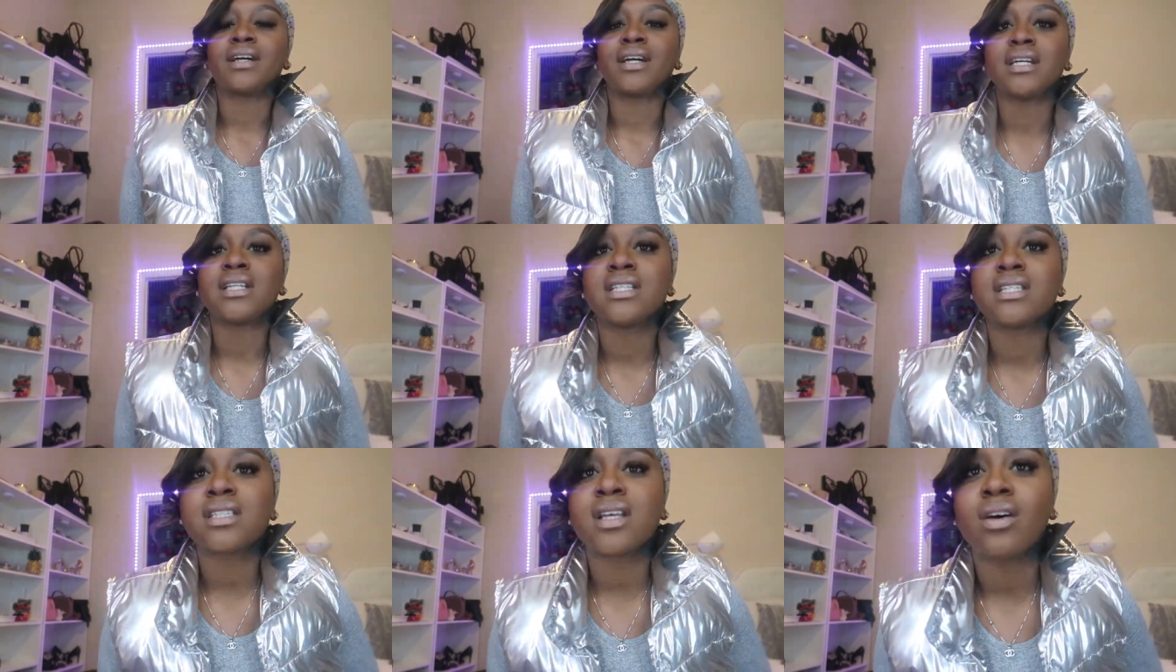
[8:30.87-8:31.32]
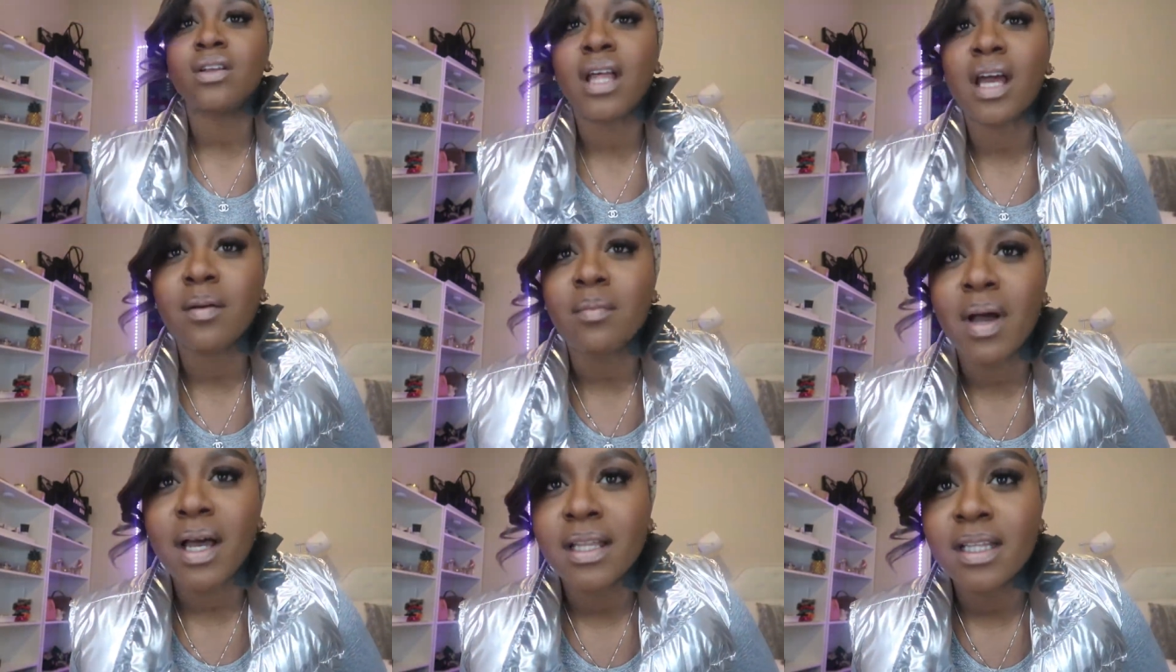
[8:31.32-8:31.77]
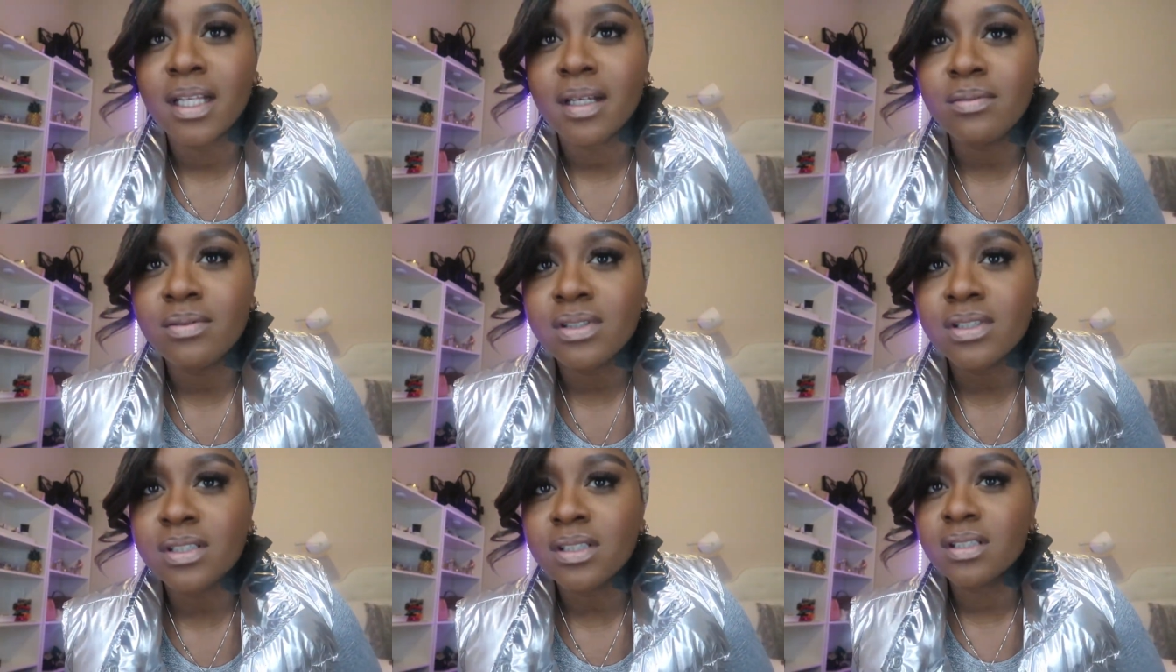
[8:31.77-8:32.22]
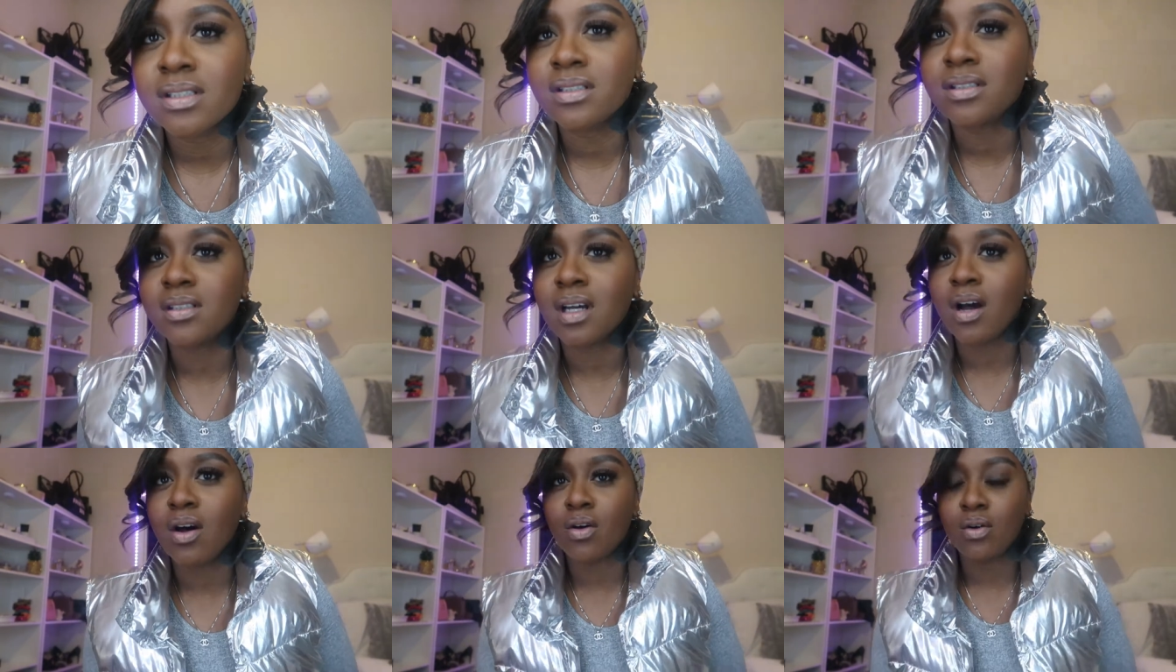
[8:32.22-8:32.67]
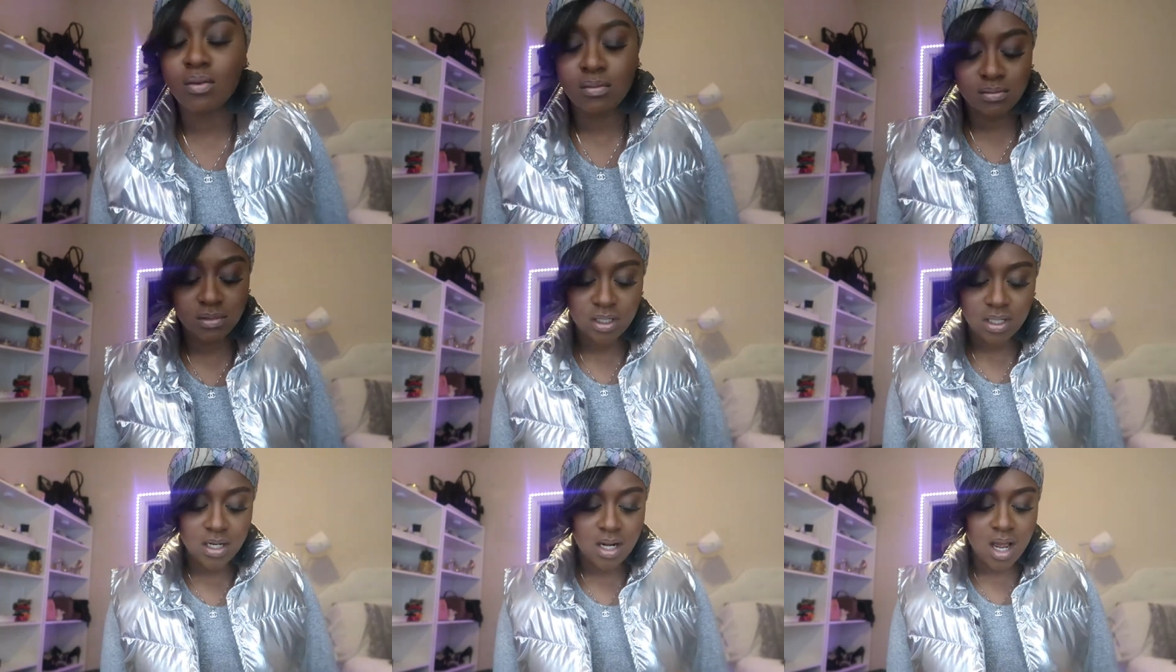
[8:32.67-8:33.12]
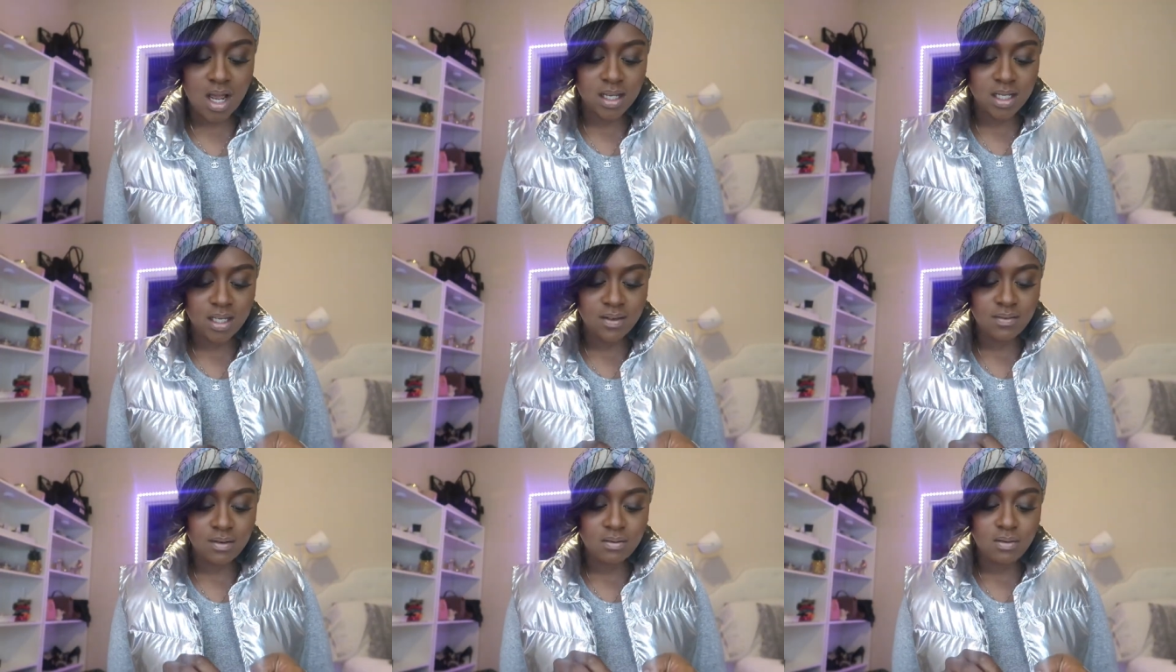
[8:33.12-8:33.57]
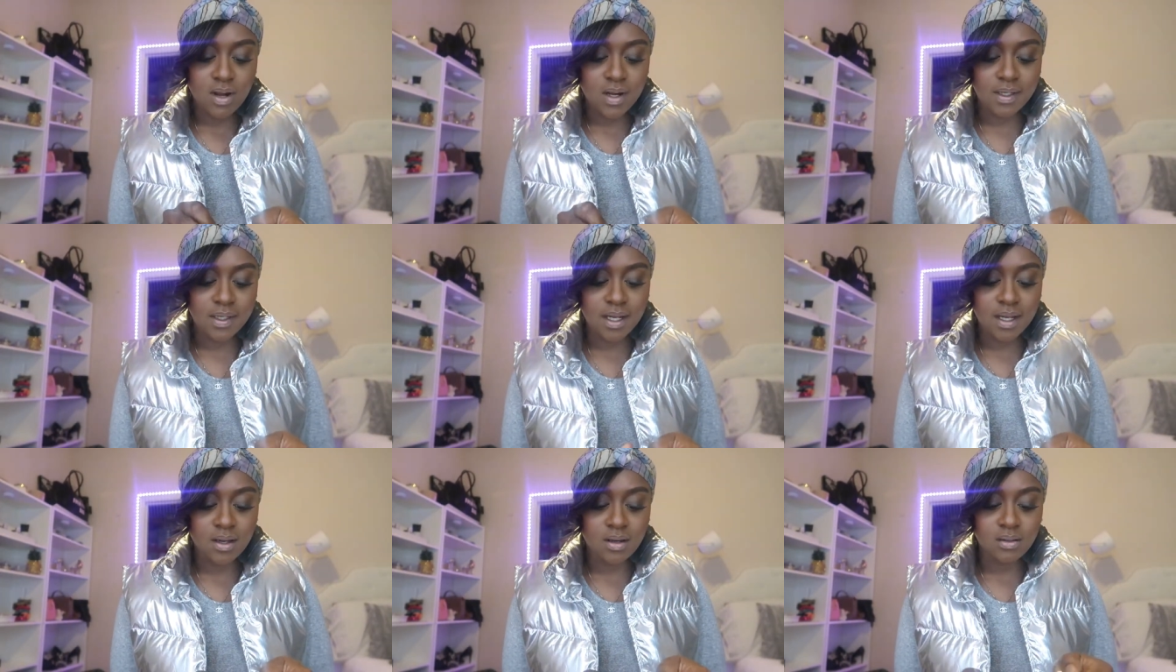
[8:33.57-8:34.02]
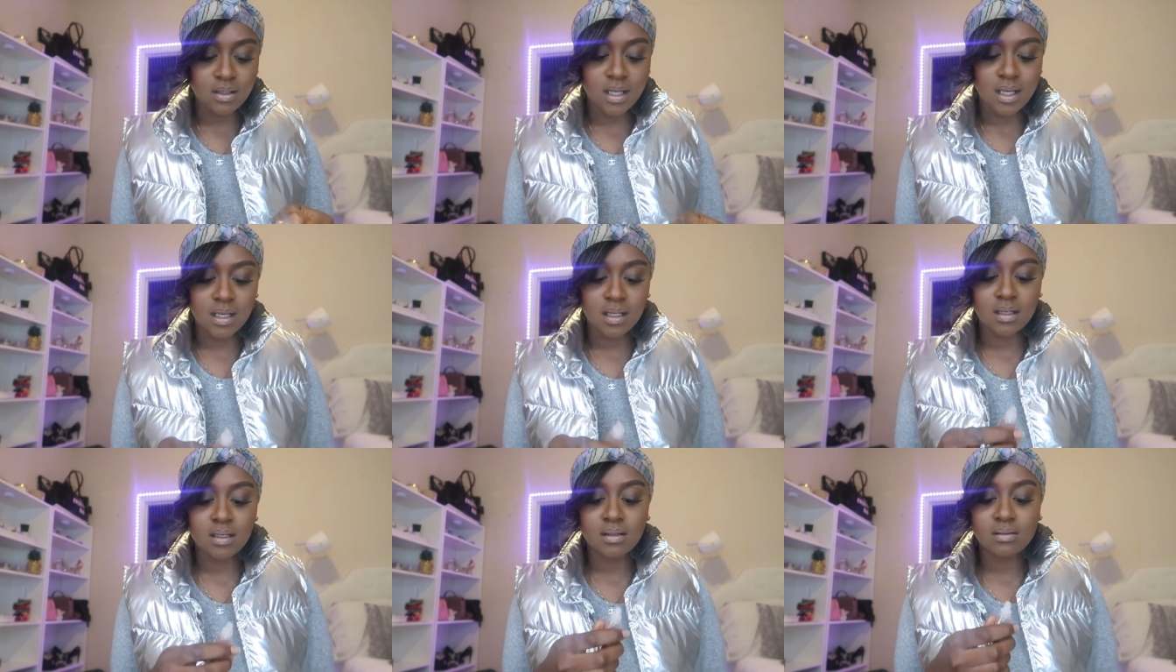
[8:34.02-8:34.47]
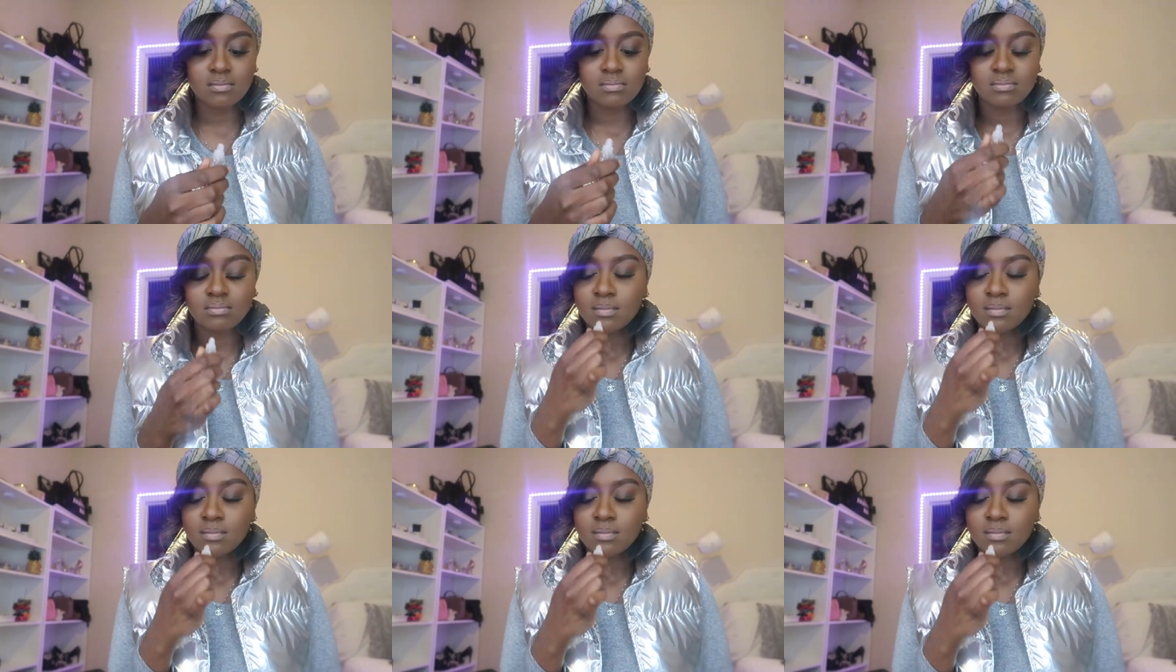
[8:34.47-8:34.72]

and so like my lips just don't, they're not giving right now. Like,